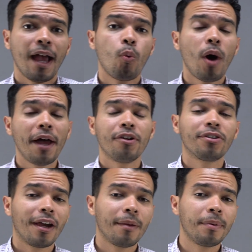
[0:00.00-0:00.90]
while you're
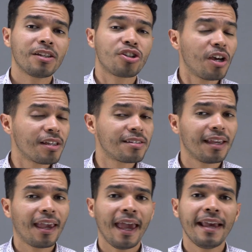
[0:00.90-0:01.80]
typing just
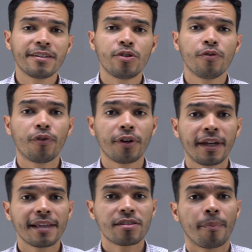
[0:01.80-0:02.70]
in case you
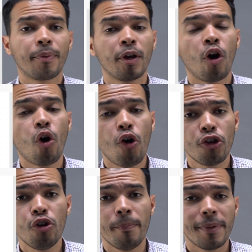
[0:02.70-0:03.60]
forget something or
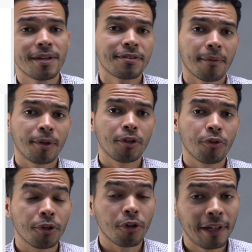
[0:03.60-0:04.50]
you miss something
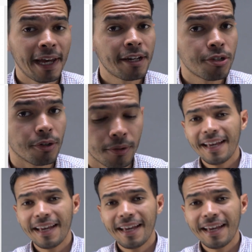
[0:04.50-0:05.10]
during your lecture.